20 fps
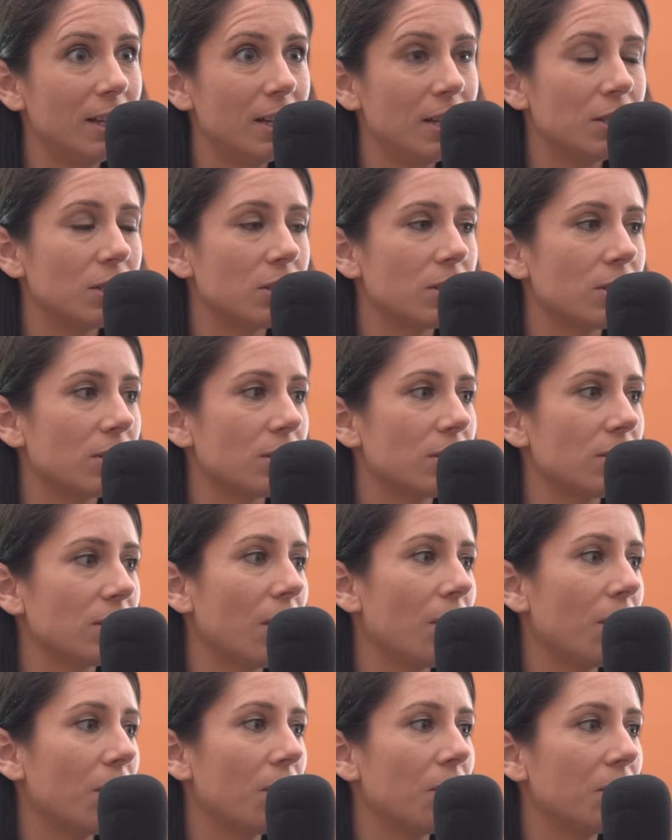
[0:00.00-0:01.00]
to trust you.
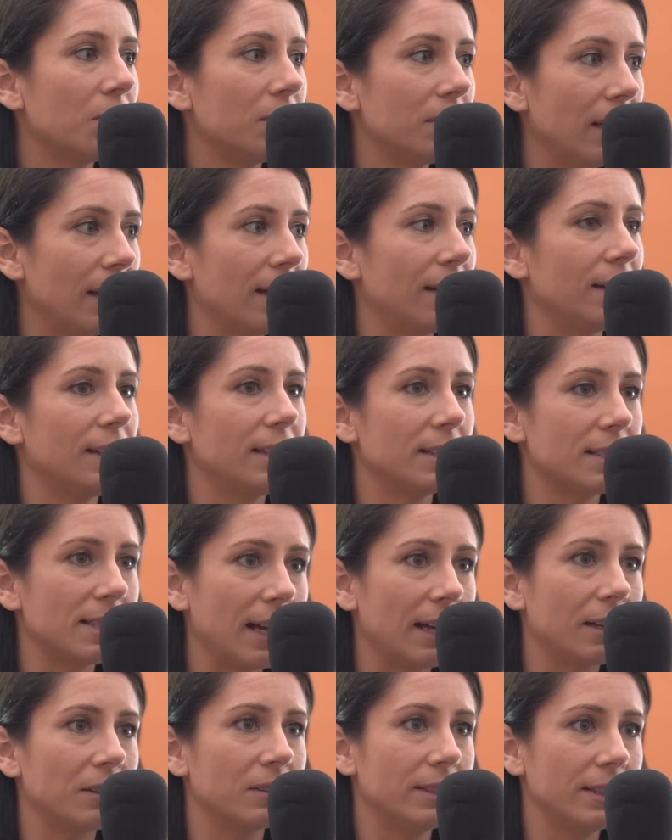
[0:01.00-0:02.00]
So yeah,
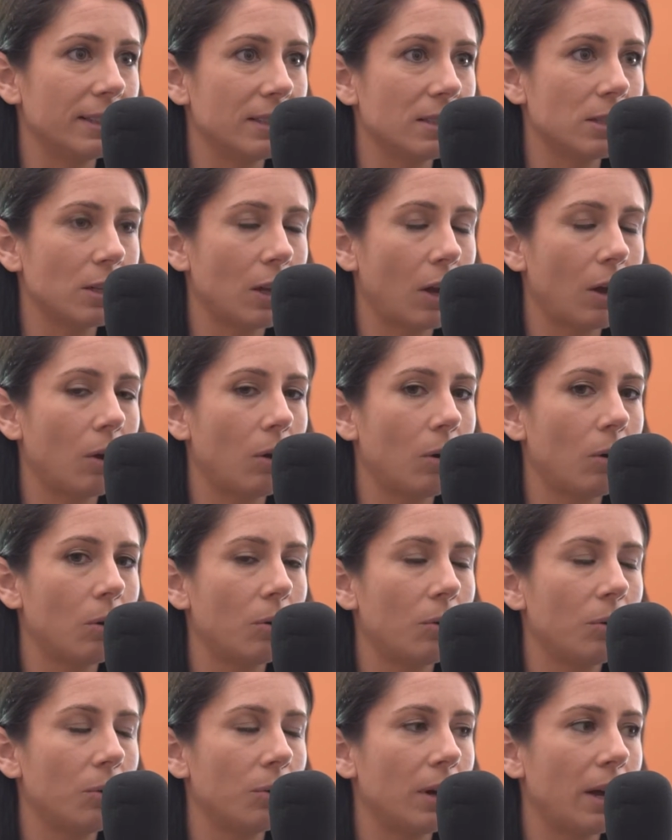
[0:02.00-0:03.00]
exactly.
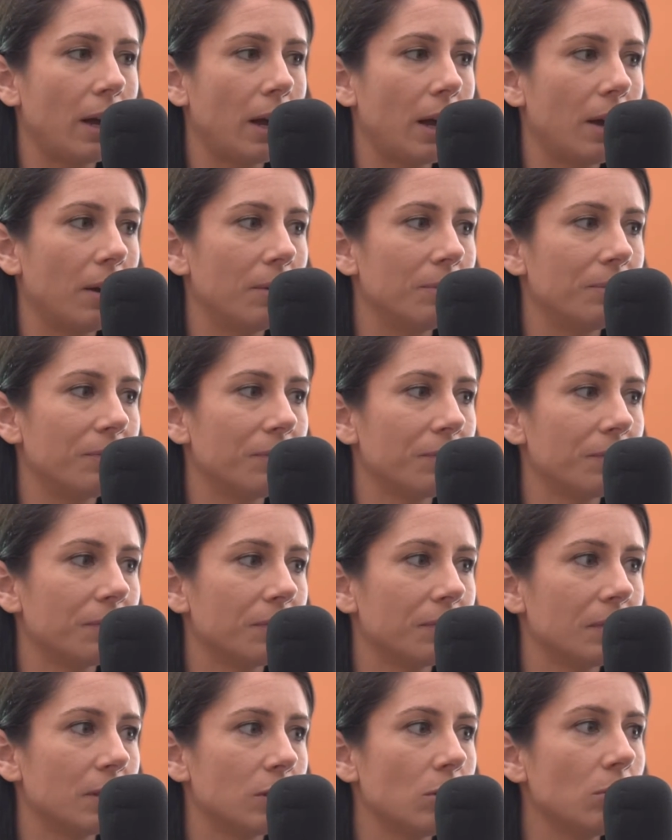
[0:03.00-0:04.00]
So um,
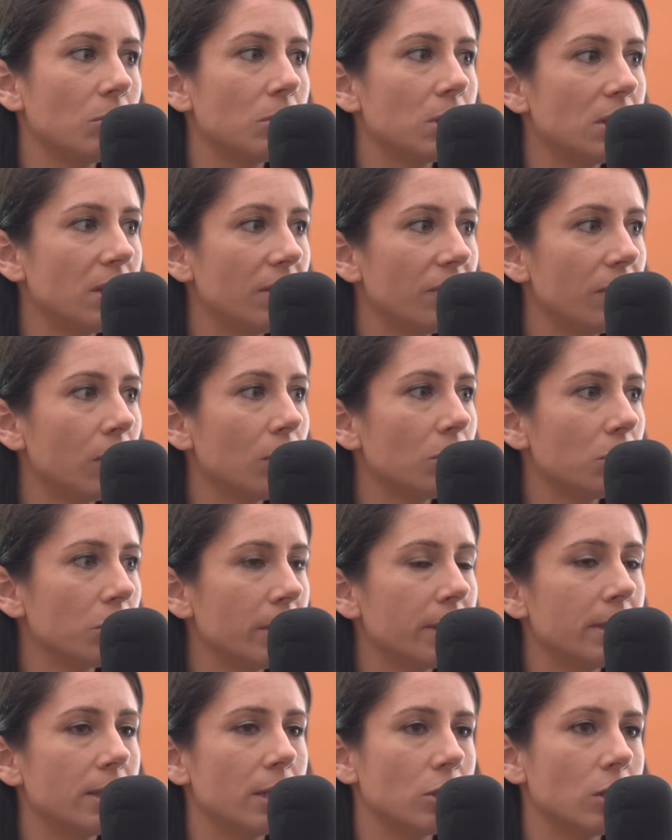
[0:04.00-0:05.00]
so it was a difficult
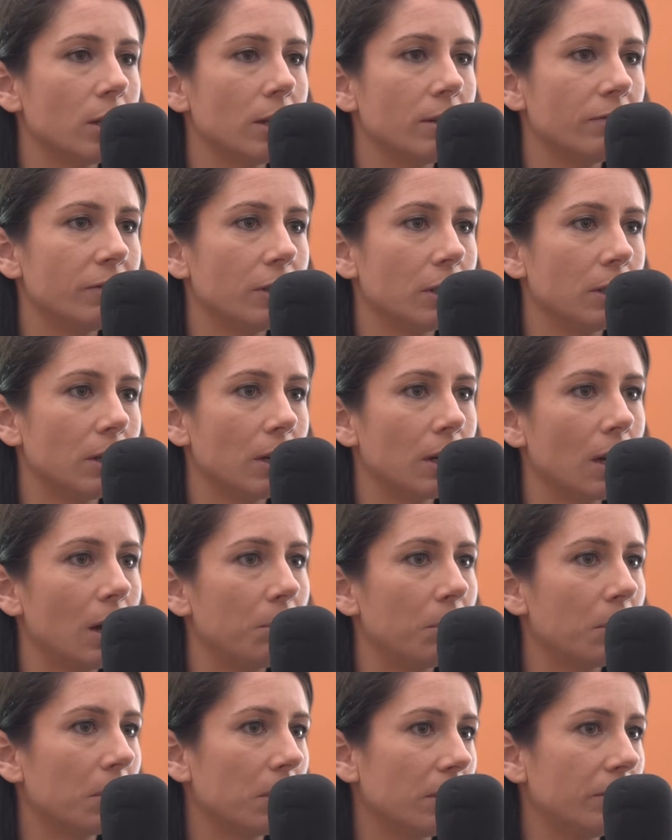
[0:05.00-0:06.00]
transition for a
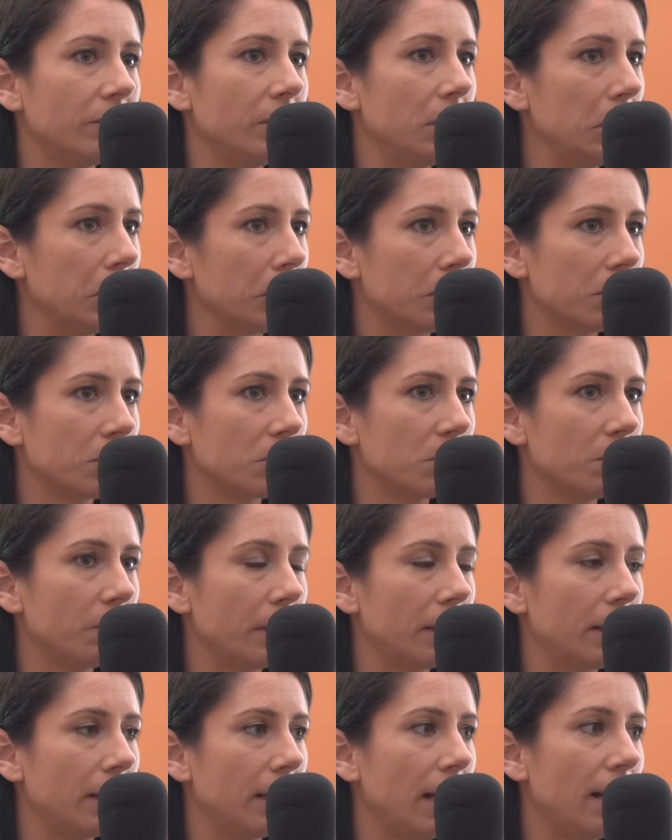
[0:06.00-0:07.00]
couple of years,
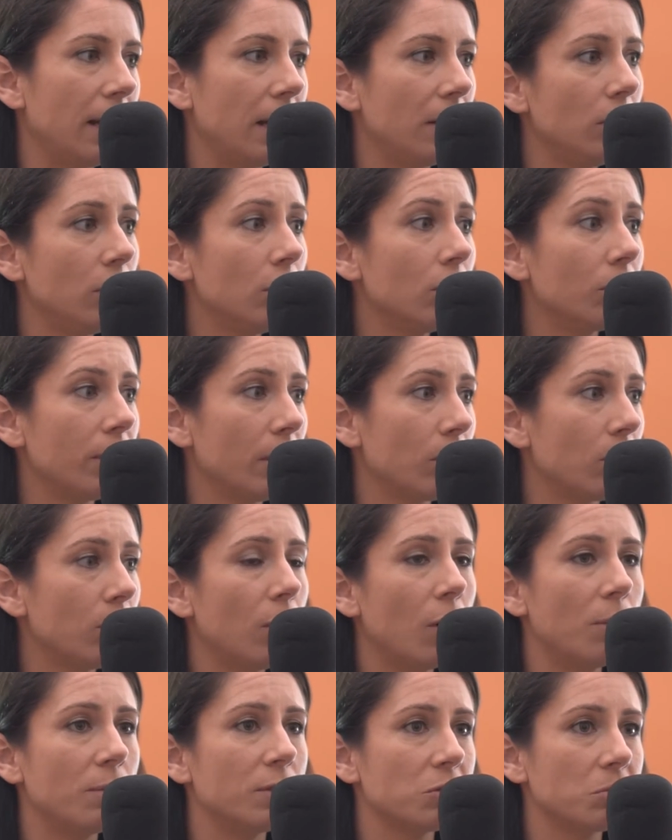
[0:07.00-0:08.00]
but and and you know there were
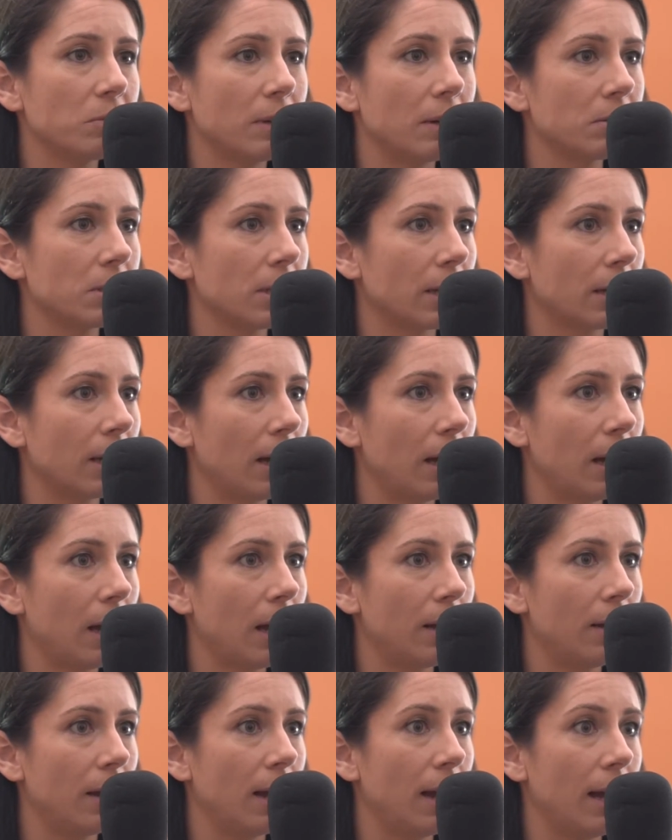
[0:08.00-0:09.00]
moments where I was like,
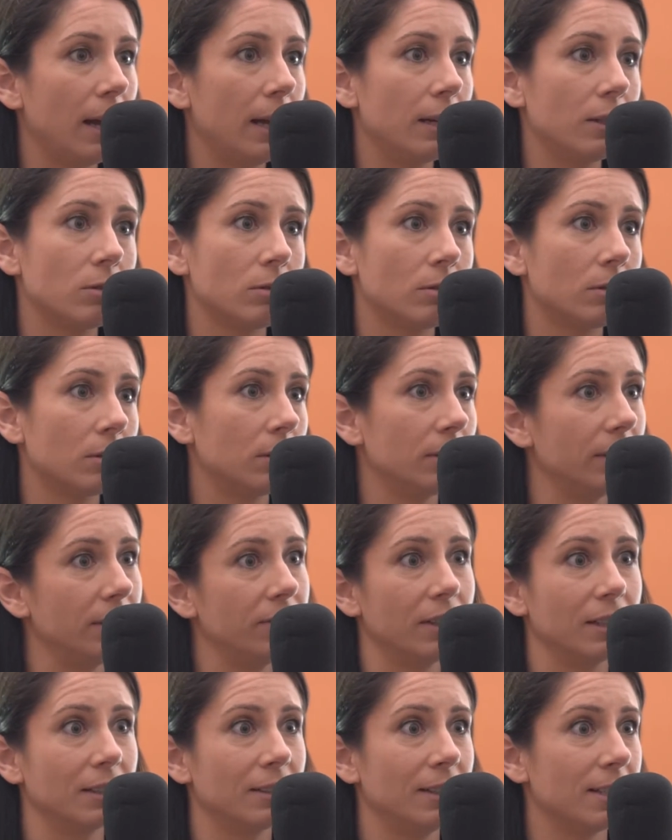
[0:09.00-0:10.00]
I totally
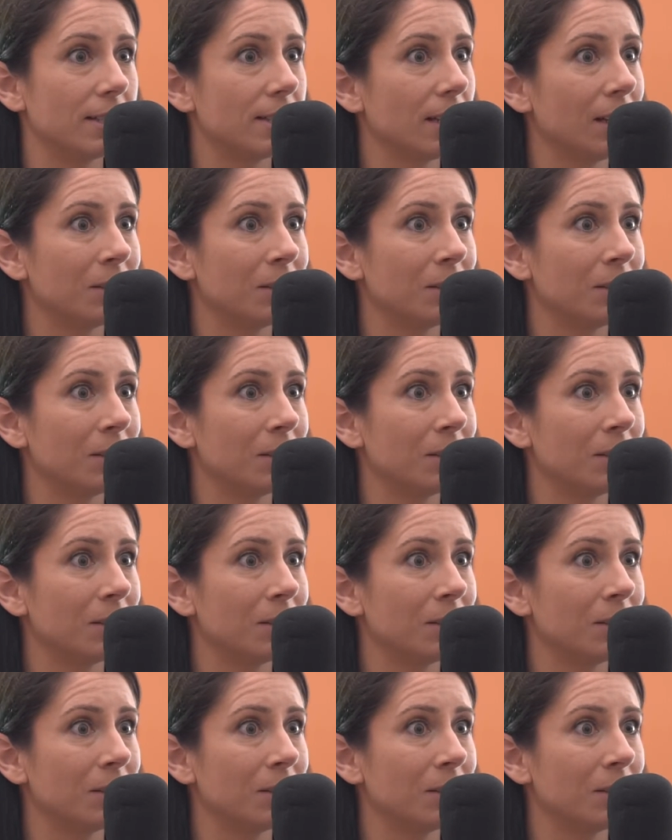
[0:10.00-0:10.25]
fucked this